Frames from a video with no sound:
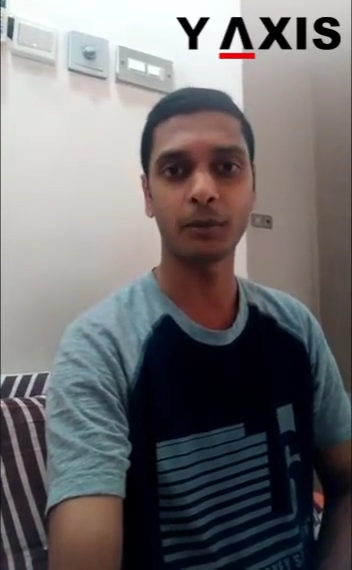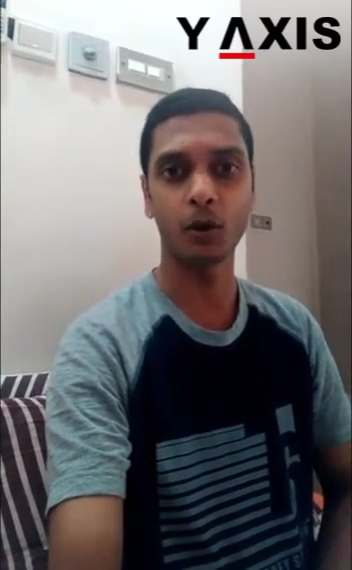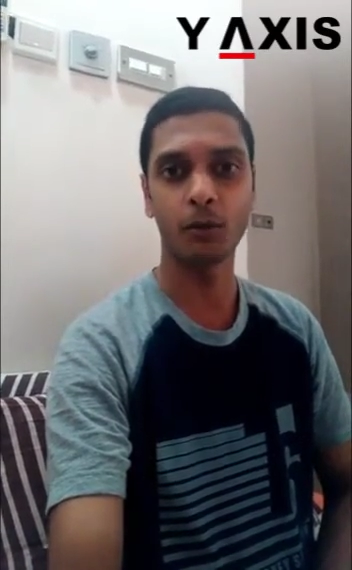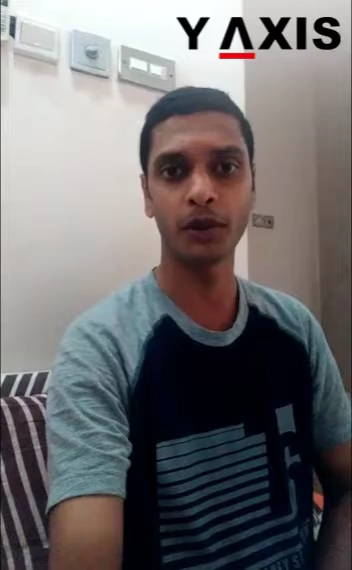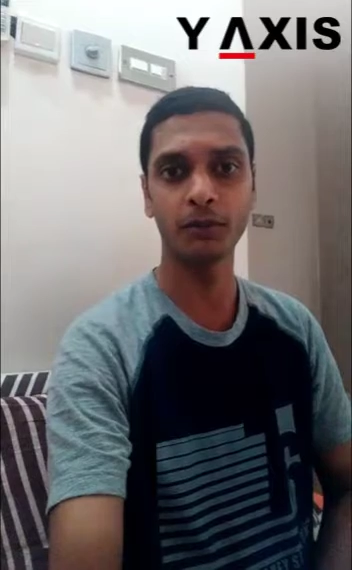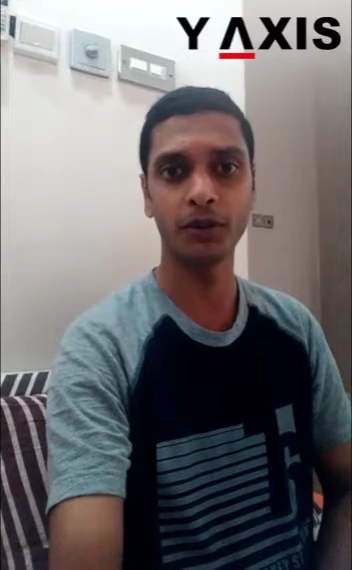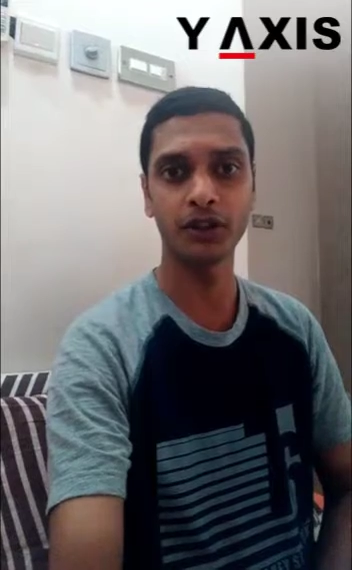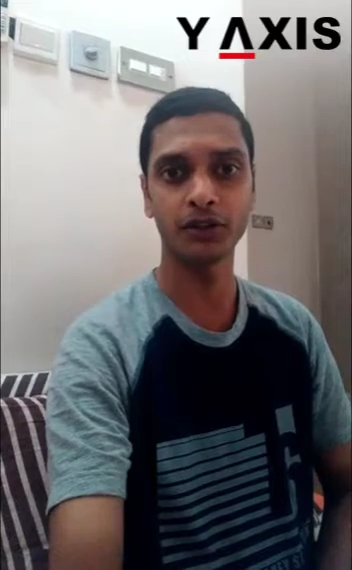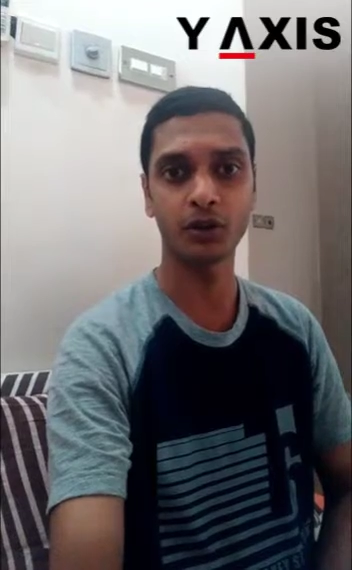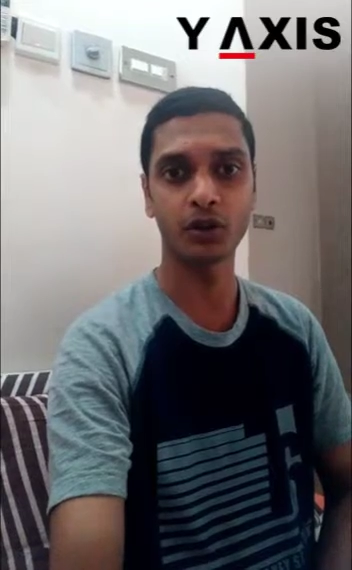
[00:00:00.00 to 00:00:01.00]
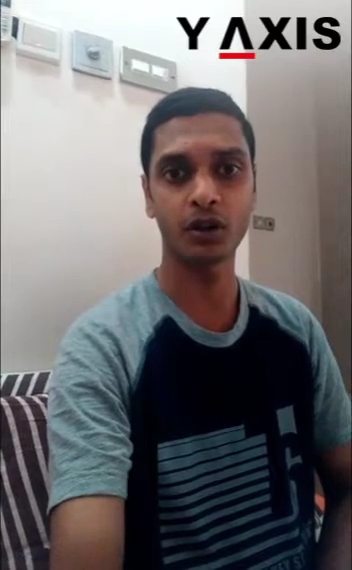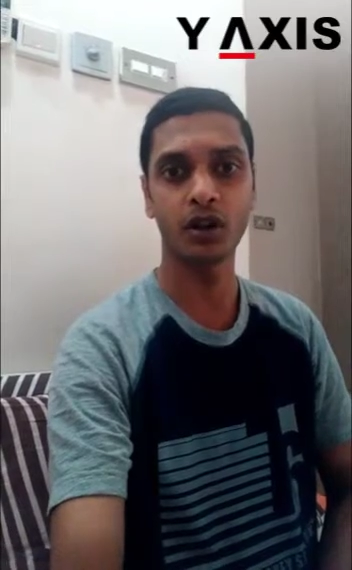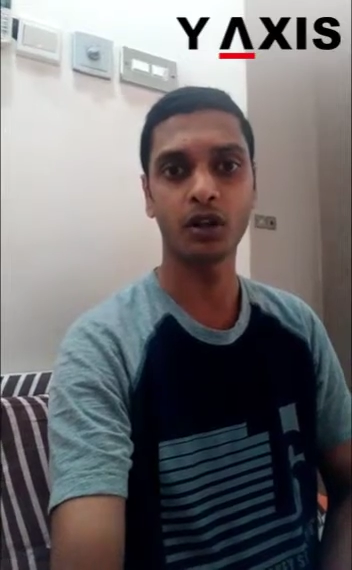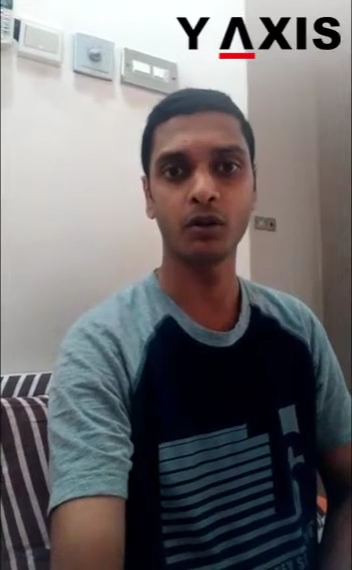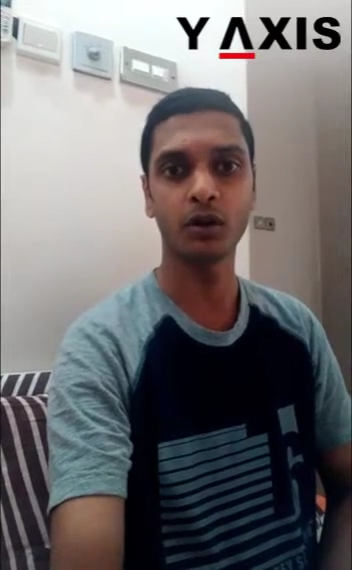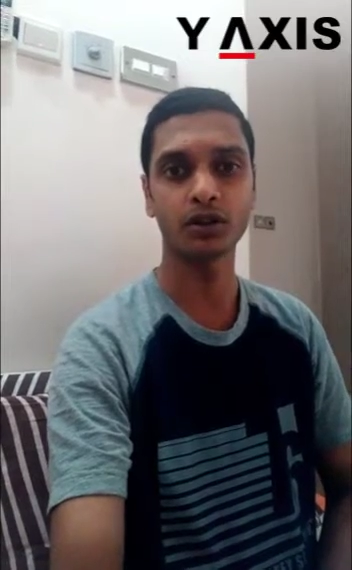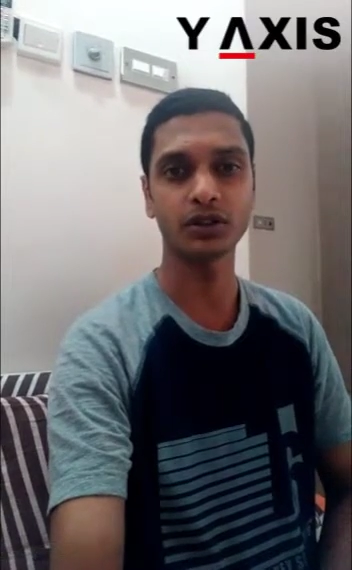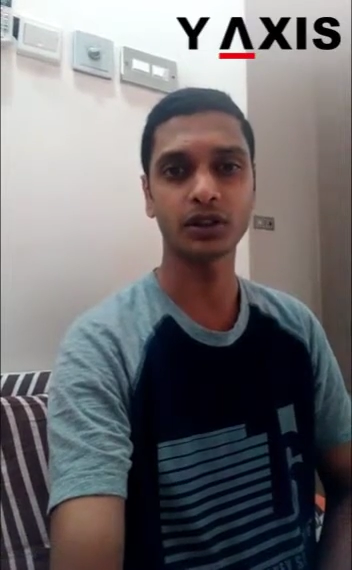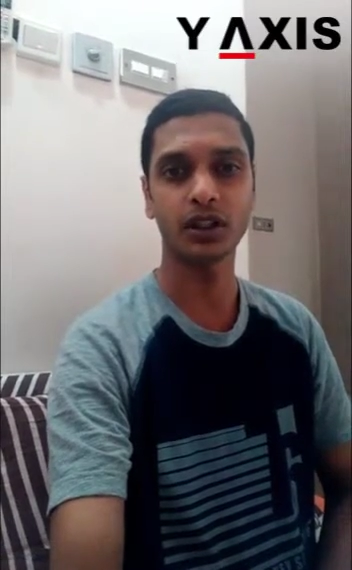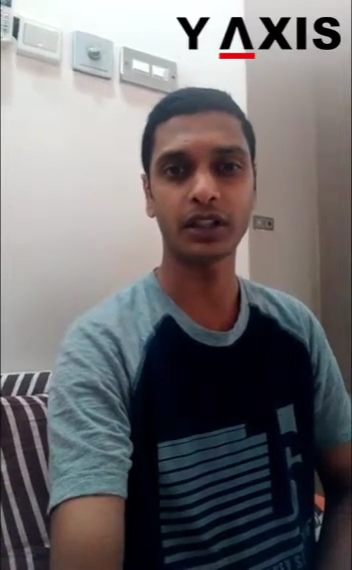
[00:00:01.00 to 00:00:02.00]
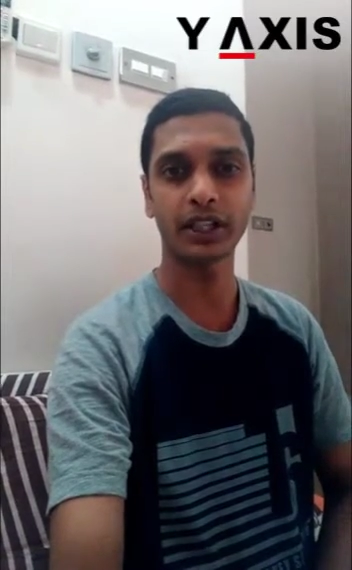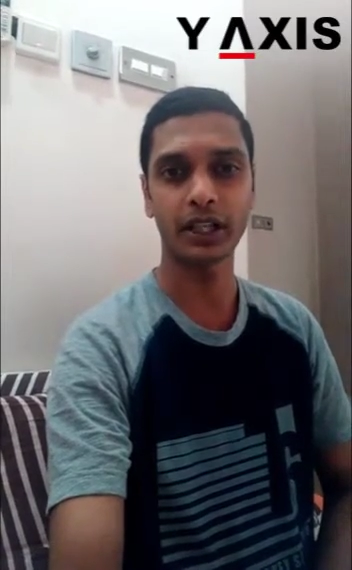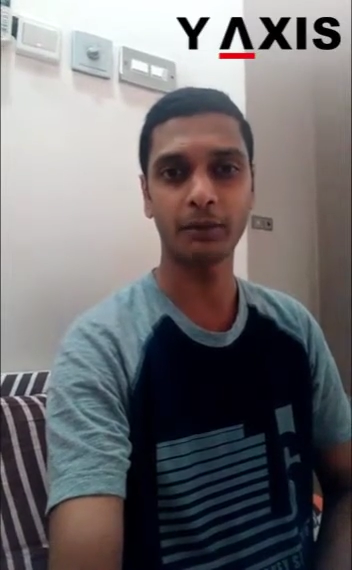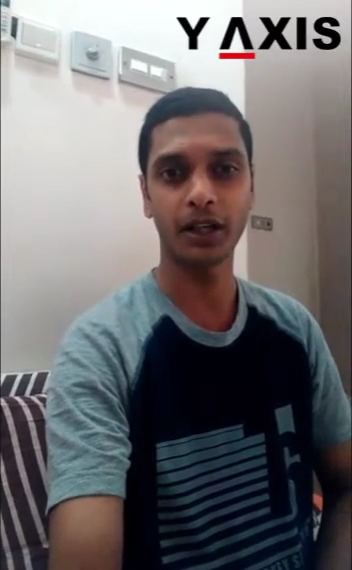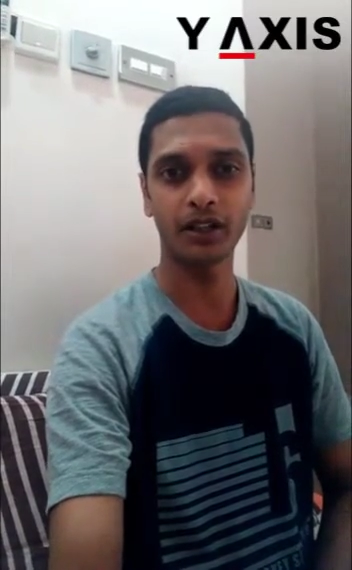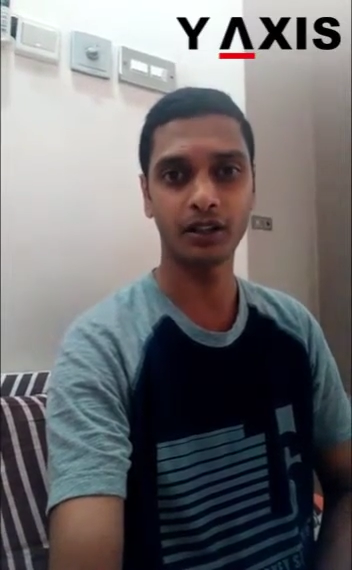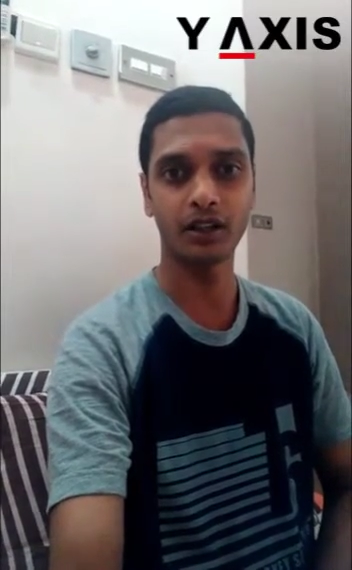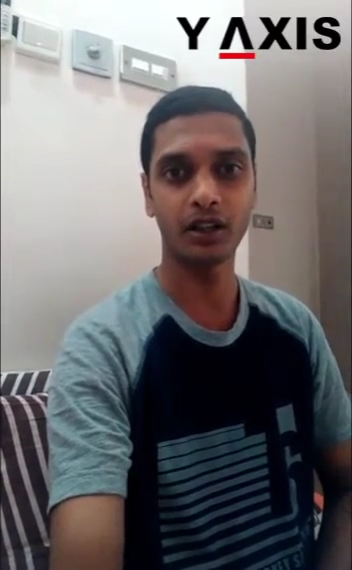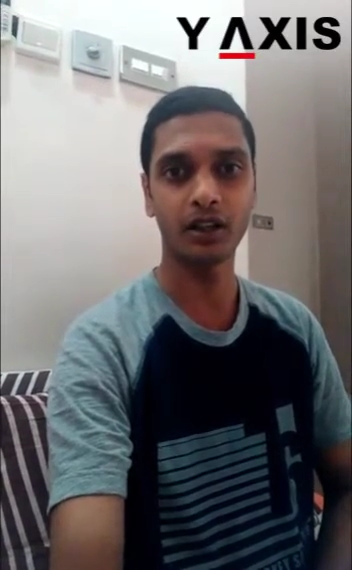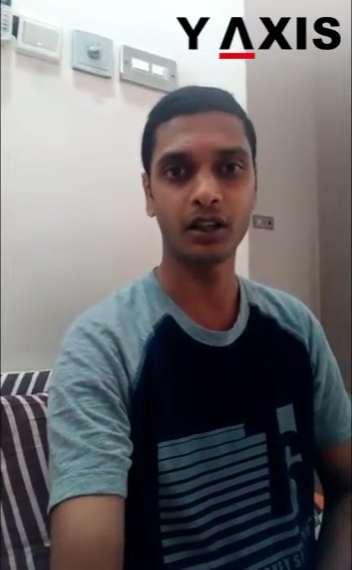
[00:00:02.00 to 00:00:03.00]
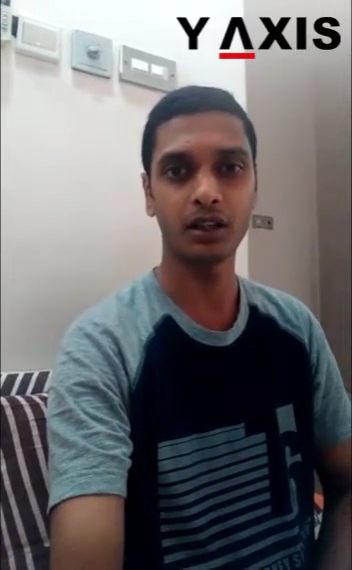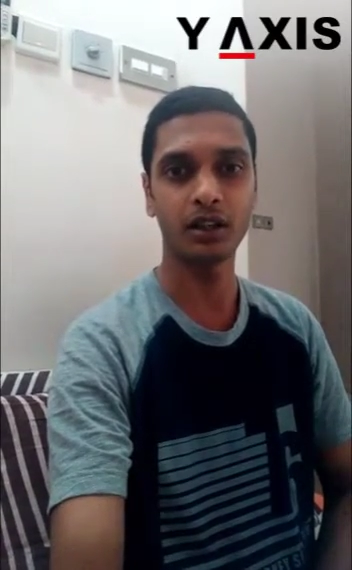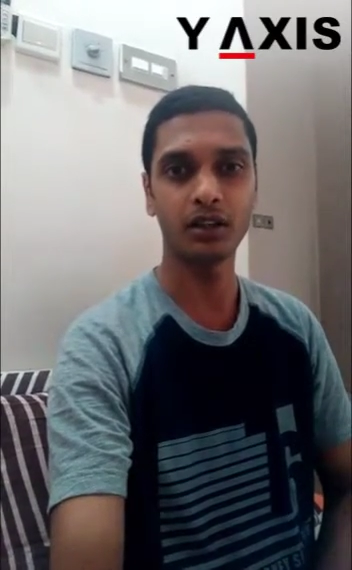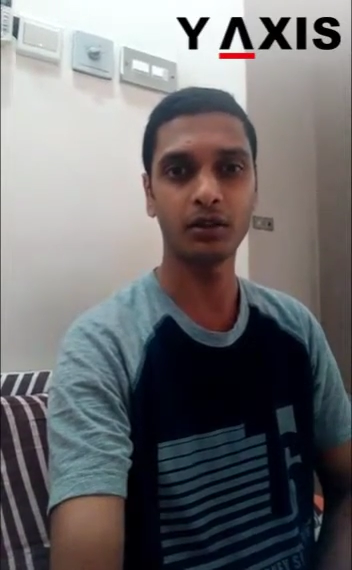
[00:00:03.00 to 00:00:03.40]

Mohammad Mansoor was uh, taking my uh,